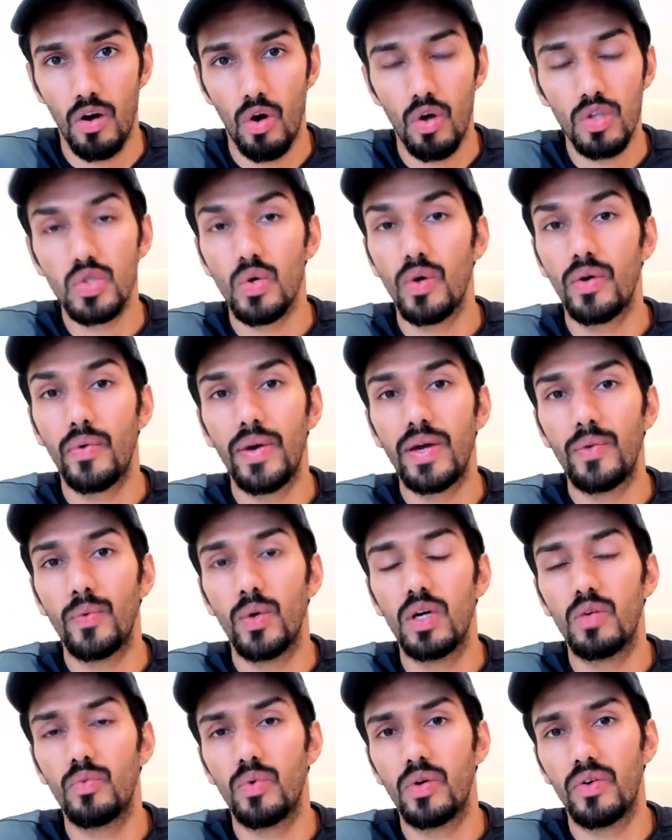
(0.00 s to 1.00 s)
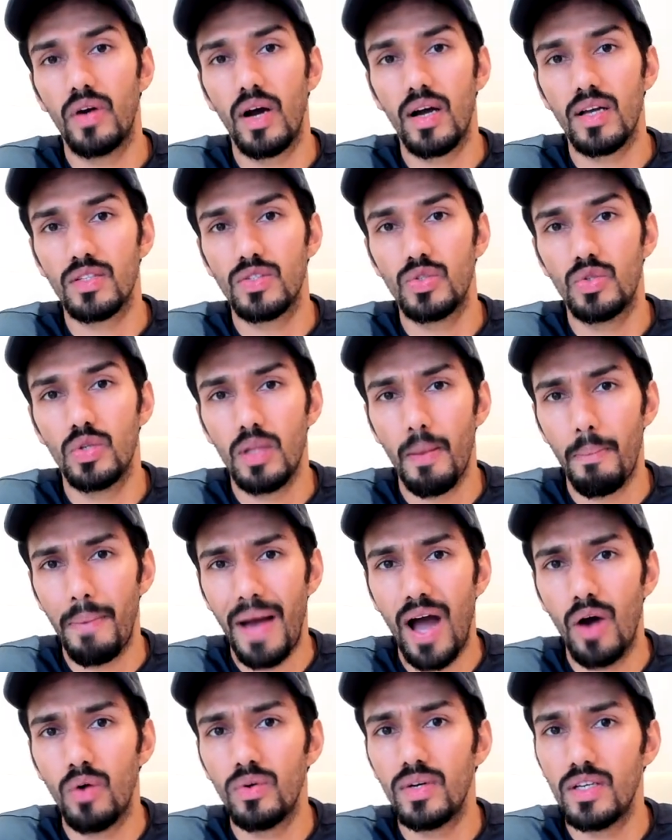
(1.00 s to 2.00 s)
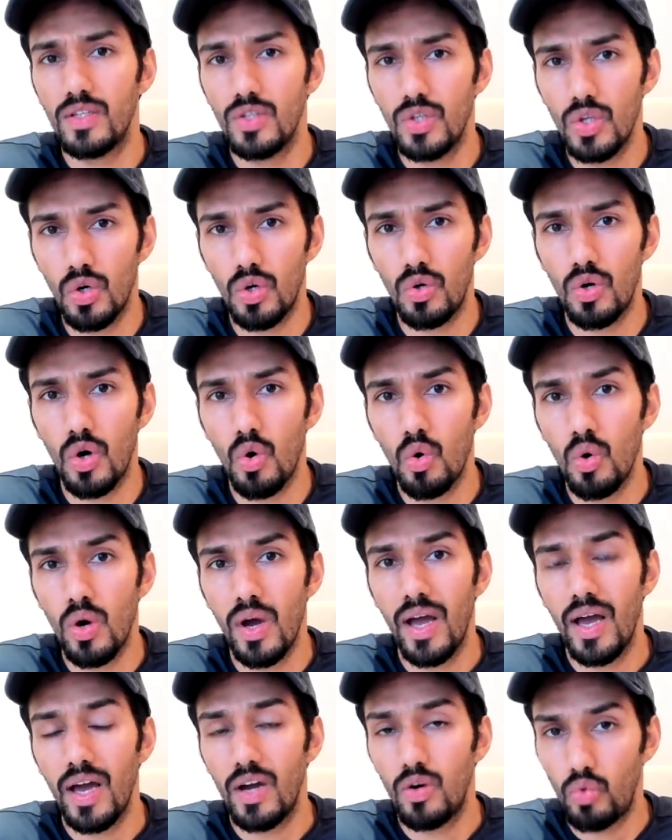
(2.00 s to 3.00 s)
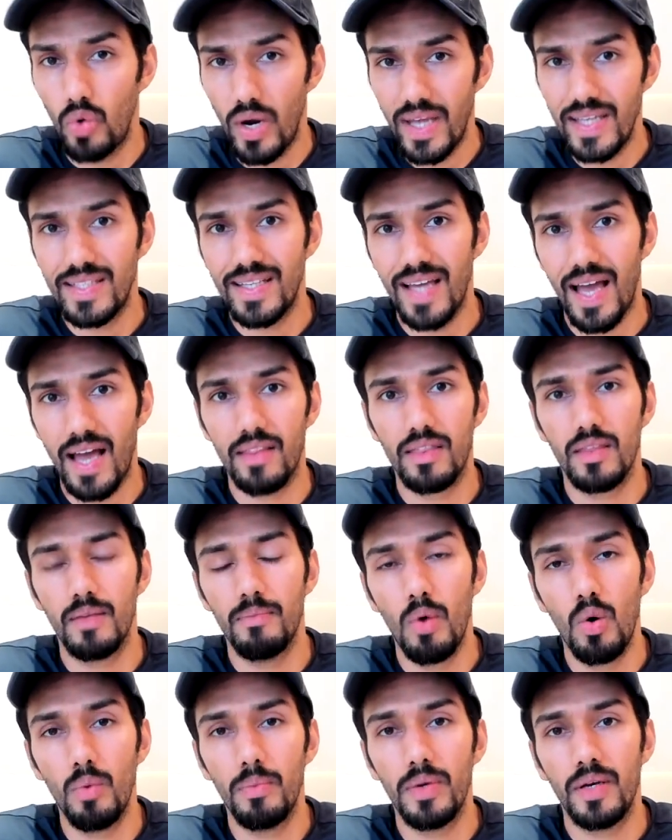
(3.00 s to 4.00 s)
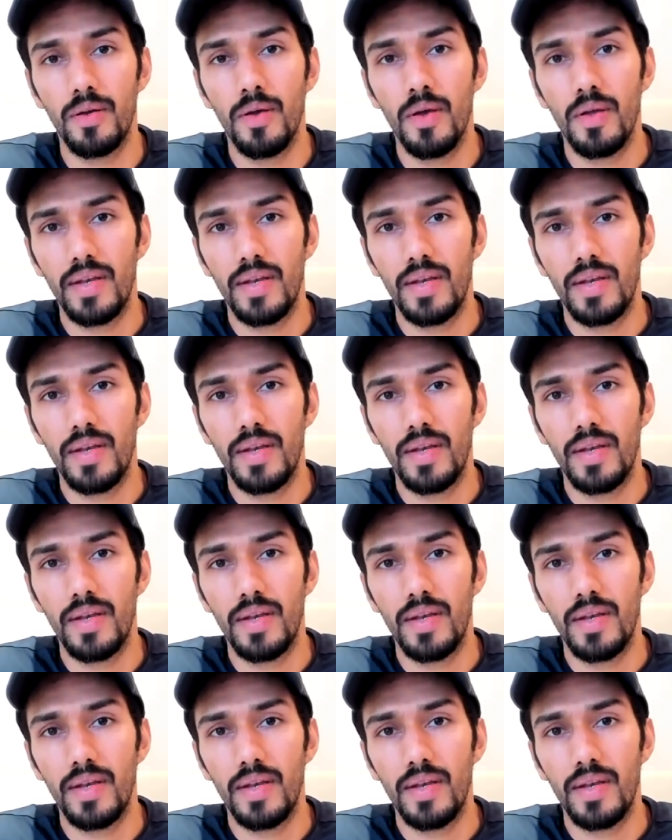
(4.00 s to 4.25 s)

Also, a quick word with regards to the pound and euro rate at the moment.